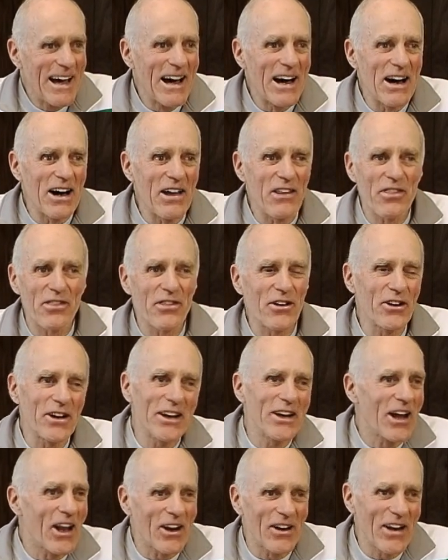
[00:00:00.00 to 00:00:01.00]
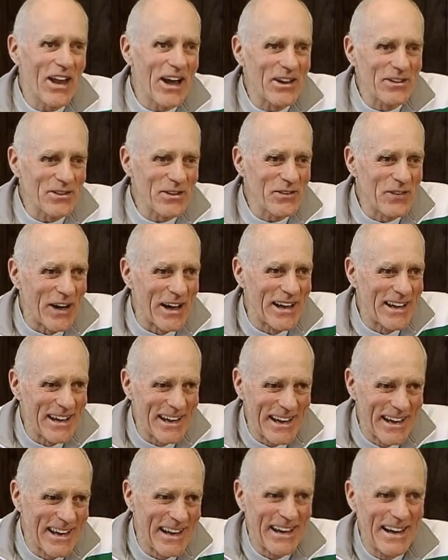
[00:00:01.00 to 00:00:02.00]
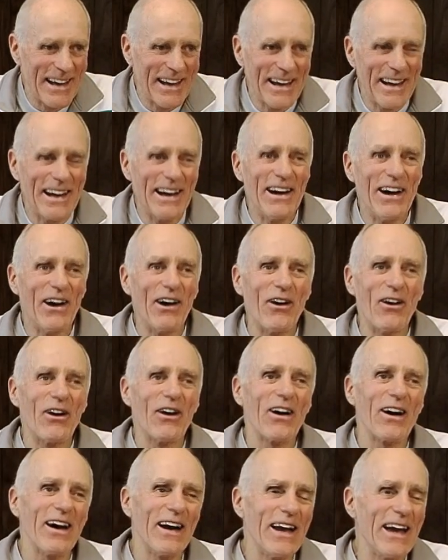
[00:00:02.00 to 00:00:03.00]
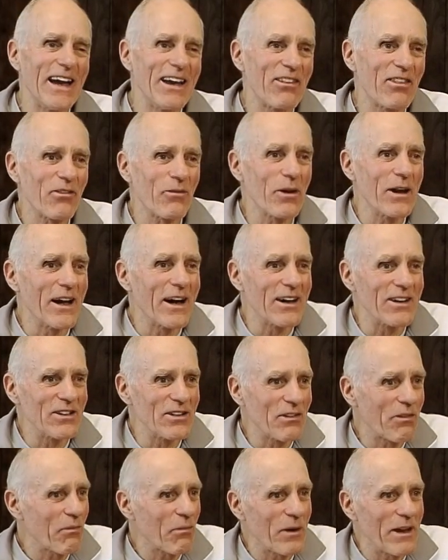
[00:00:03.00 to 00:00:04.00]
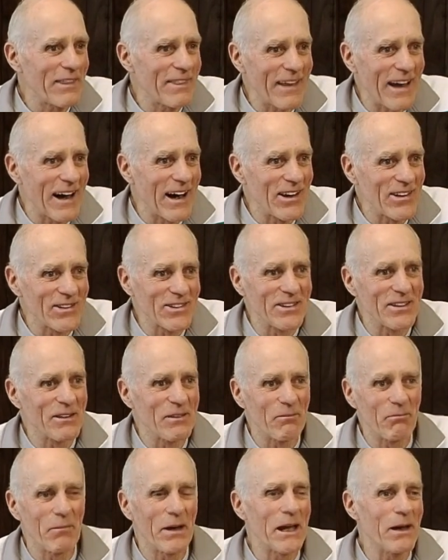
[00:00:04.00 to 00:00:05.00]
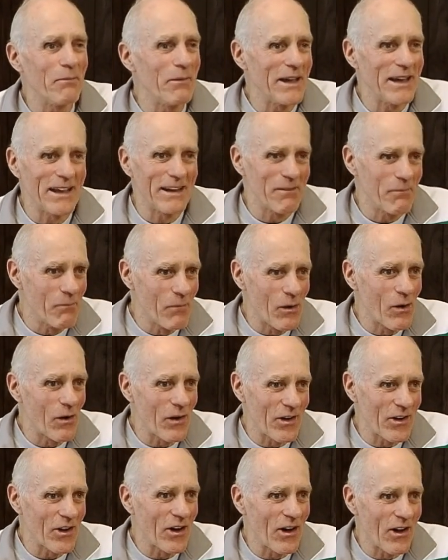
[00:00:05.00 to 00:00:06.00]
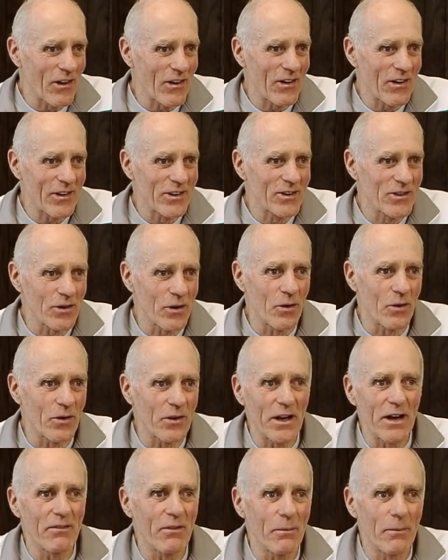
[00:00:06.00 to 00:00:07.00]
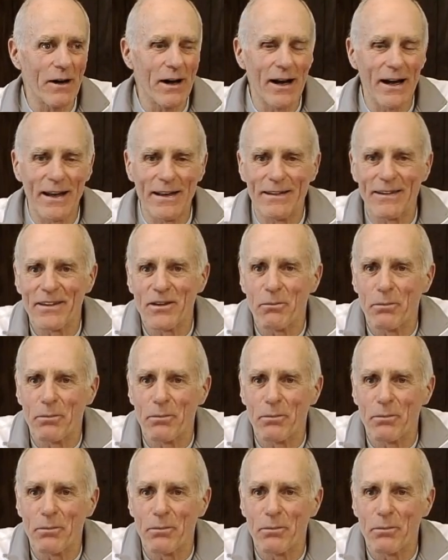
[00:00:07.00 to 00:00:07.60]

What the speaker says: A $30 down tube or a $300, $3,000, maybe more dollar shoulder, never mind the